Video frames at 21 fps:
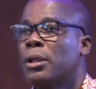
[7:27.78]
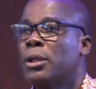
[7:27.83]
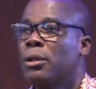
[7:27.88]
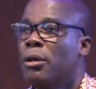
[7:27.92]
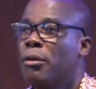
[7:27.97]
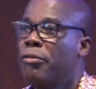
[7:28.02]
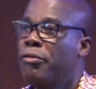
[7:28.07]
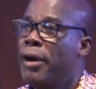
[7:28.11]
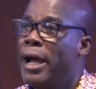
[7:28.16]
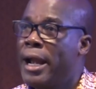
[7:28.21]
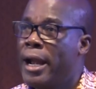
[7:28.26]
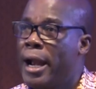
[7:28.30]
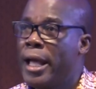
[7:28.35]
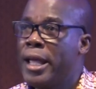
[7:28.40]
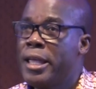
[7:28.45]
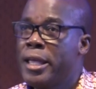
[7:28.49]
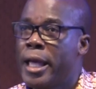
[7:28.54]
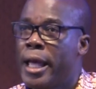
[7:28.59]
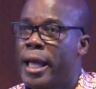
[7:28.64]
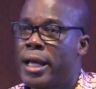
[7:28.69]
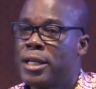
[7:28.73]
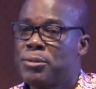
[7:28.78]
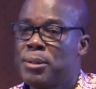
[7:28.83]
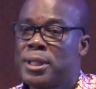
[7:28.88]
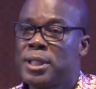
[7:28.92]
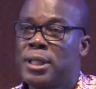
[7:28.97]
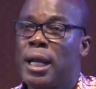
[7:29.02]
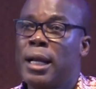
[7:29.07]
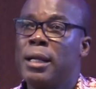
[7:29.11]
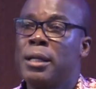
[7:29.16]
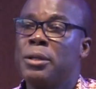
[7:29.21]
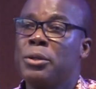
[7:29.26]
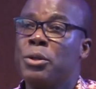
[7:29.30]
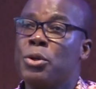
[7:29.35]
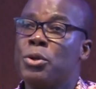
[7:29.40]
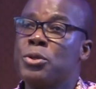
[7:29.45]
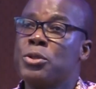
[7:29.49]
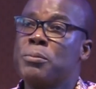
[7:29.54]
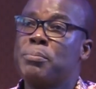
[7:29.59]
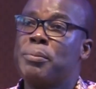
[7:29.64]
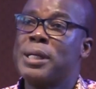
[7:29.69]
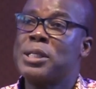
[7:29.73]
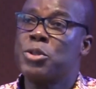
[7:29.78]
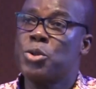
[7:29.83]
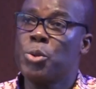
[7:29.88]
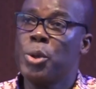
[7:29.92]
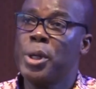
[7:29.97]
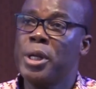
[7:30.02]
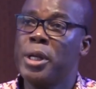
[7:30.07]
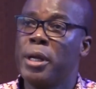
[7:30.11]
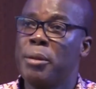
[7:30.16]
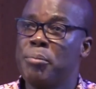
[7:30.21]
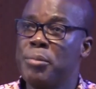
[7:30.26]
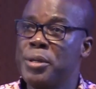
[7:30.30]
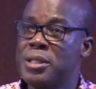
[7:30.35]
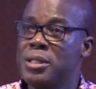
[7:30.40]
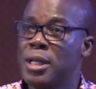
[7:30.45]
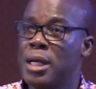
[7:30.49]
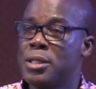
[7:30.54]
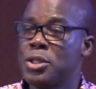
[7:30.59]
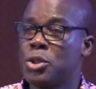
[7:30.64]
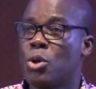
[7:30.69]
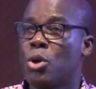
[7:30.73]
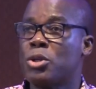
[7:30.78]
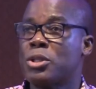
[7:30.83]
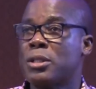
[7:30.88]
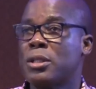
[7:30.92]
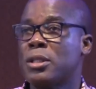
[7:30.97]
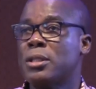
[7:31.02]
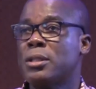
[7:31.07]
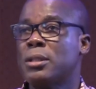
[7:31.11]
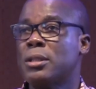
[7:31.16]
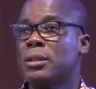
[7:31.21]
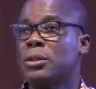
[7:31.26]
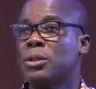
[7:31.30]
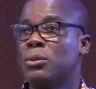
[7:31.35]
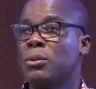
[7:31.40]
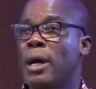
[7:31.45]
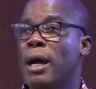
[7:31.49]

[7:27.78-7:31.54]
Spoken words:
your final year, especially those pursuing the business courses,